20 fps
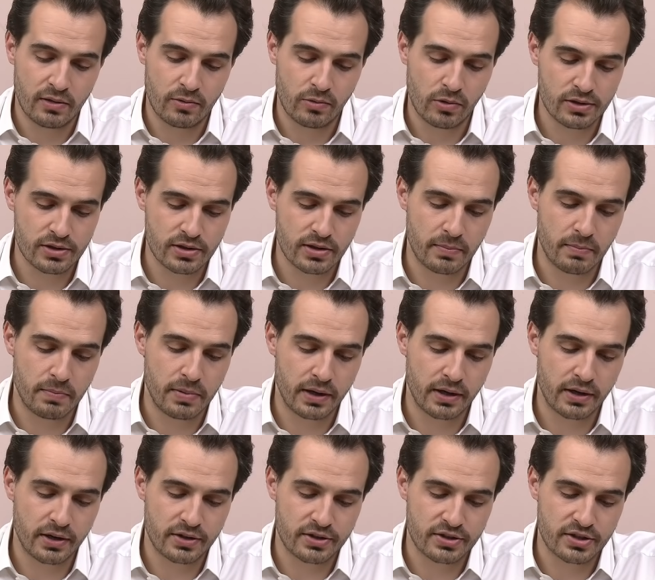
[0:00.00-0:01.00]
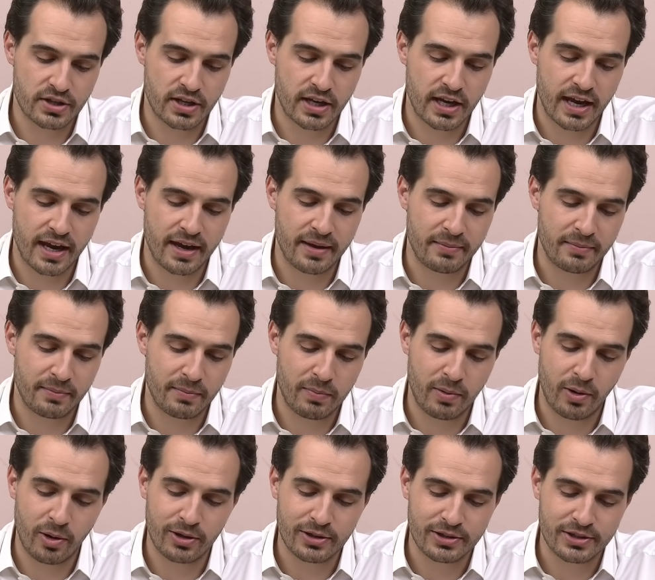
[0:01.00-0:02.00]
What's the bigger scam,
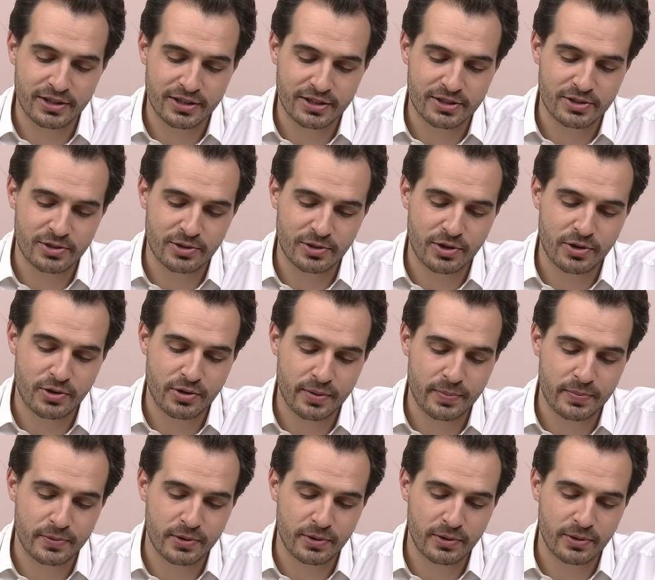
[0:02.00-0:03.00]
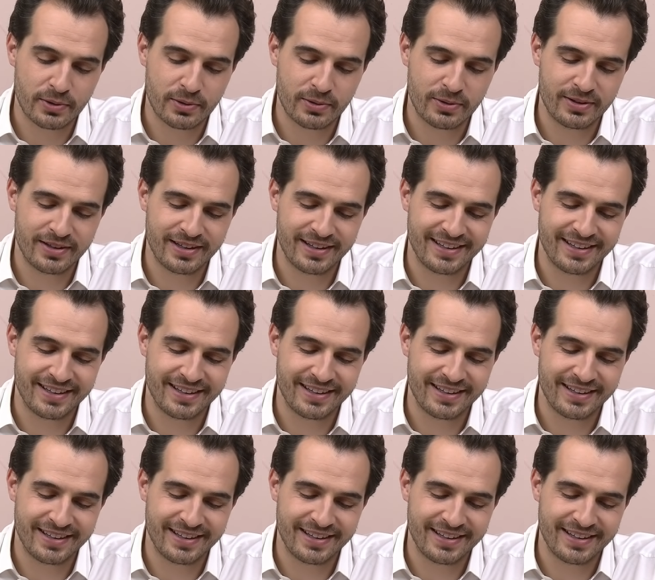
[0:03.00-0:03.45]
politics or crypto?